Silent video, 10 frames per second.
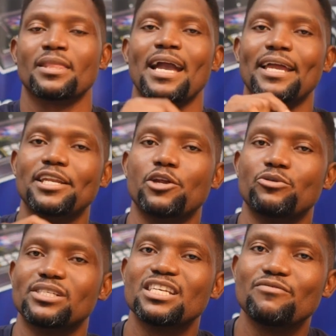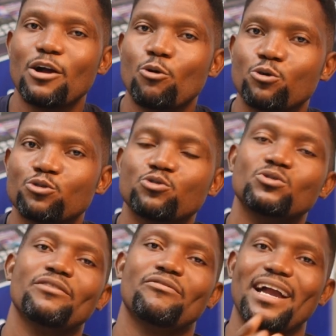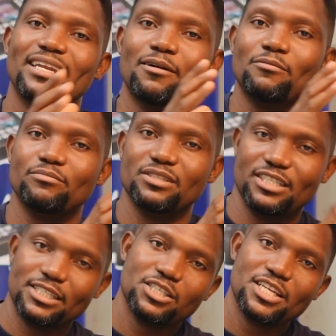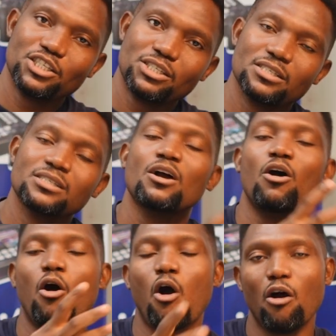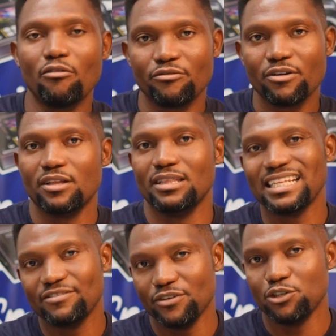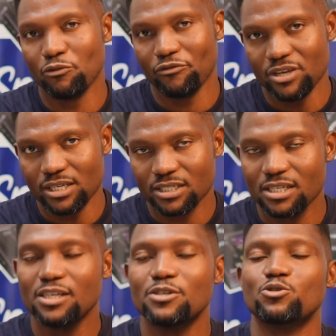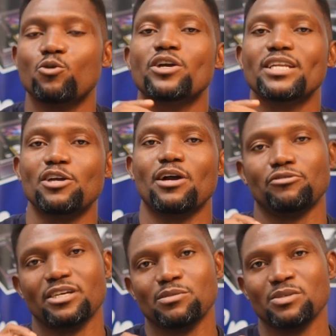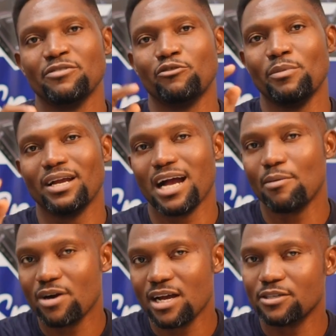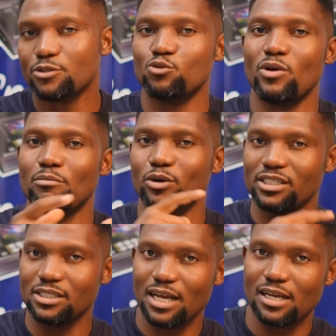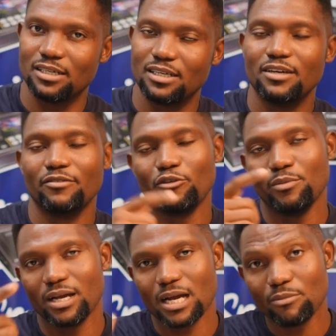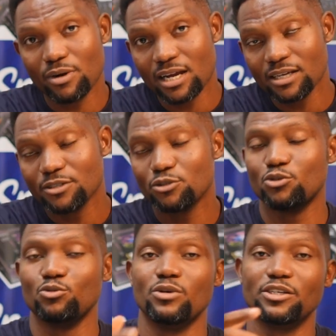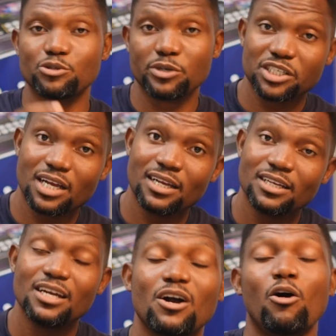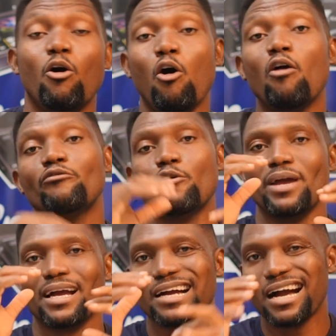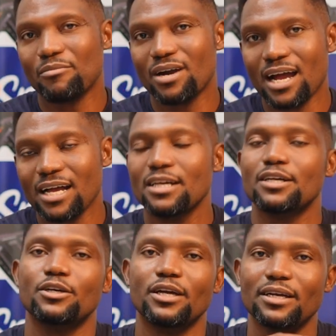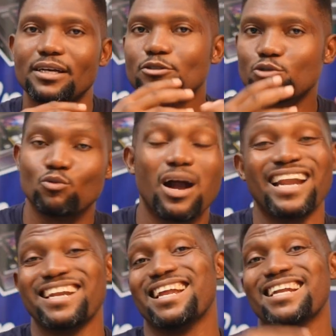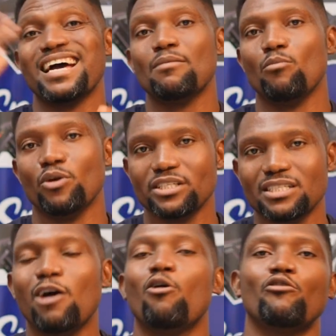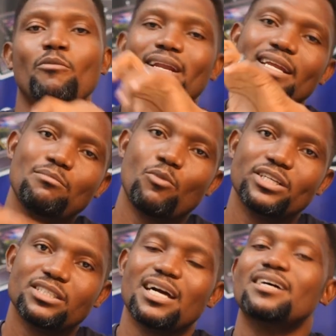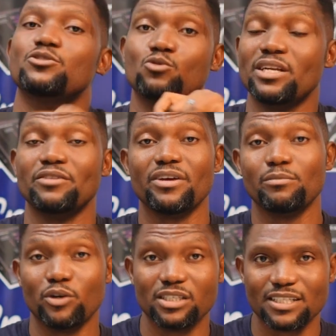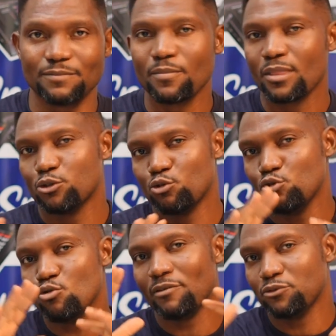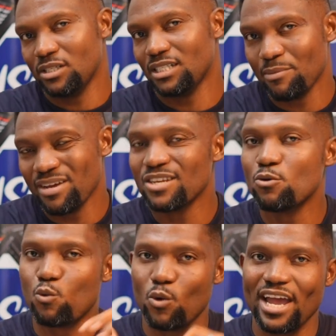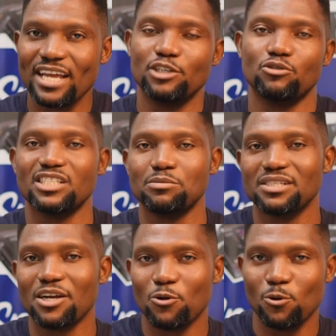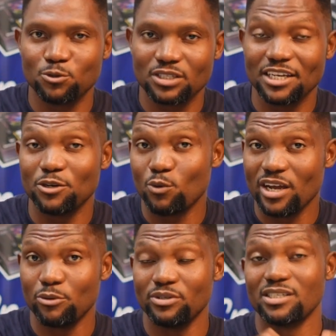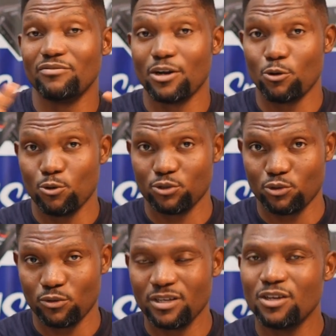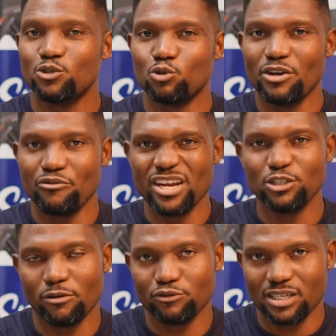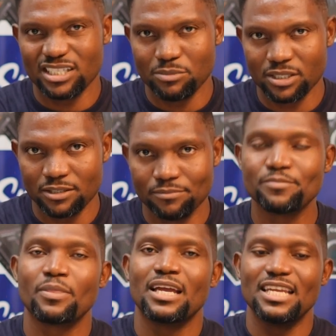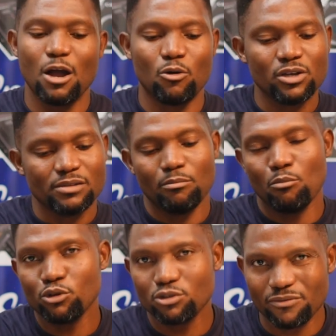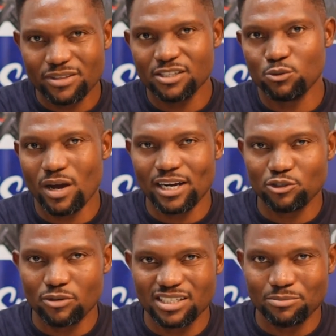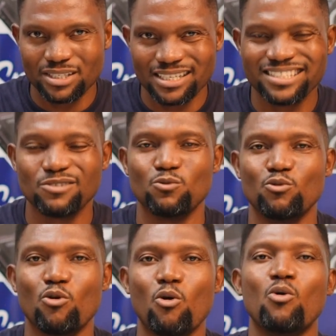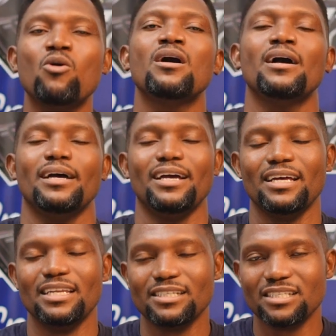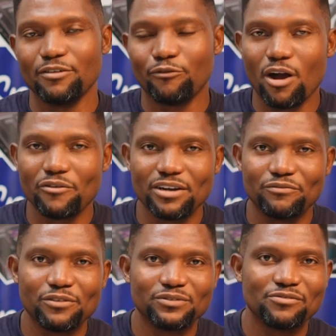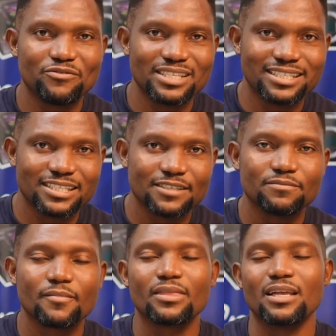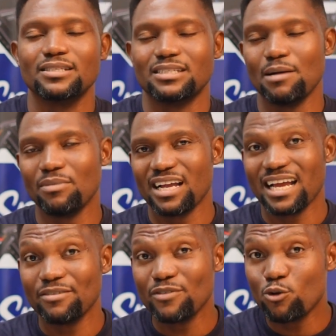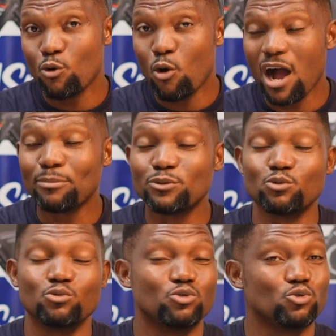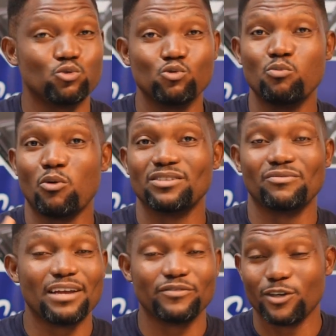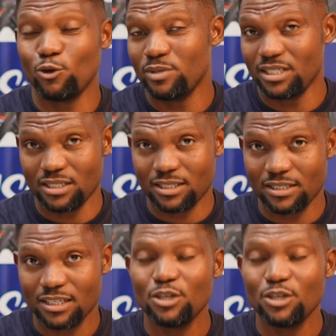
And then the receiver goes to the final destination of that video feed. So either you are transmitting from a camera to a monitor, from a camera to a switcher, or from a camera to another monitor, or from another monitor to a different monitor. So you have to determine where the transmitter goes and then where the receiver goes to. So the range of transmission. Now, most of these wireless transmitters will go, let's say 450 feet. Some can even go up to 2.5 kilometers.